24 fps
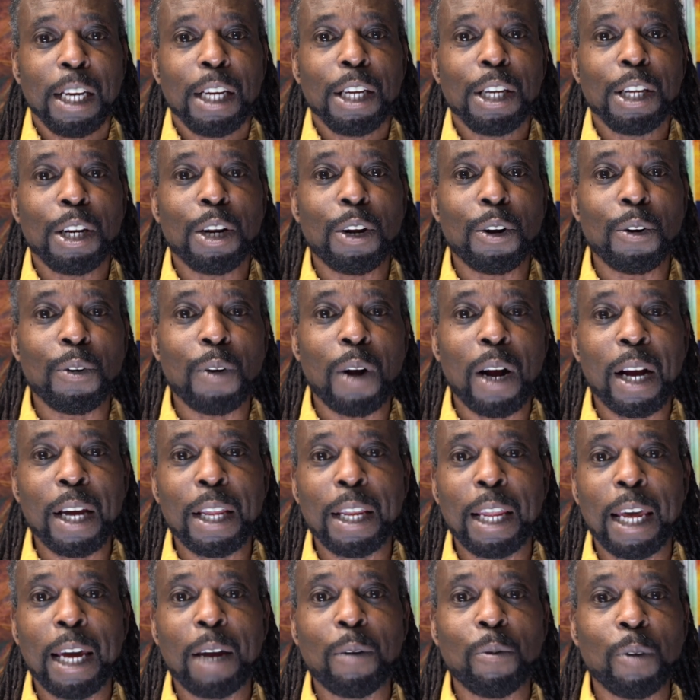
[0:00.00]

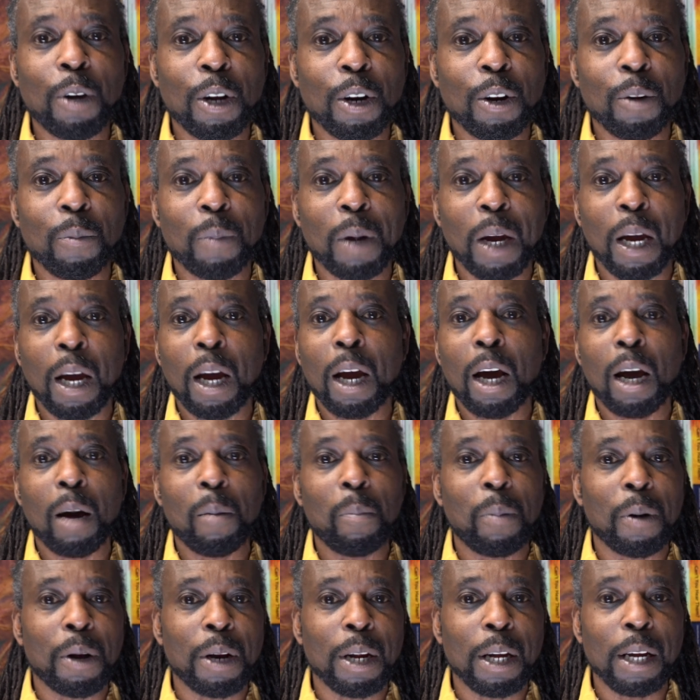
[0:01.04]
writing the N word on my car
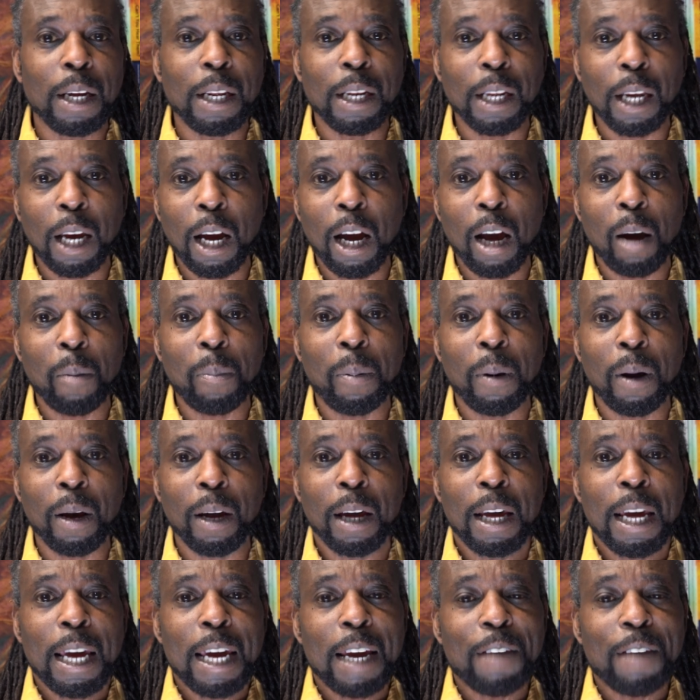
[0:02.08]
bonnet in the car park,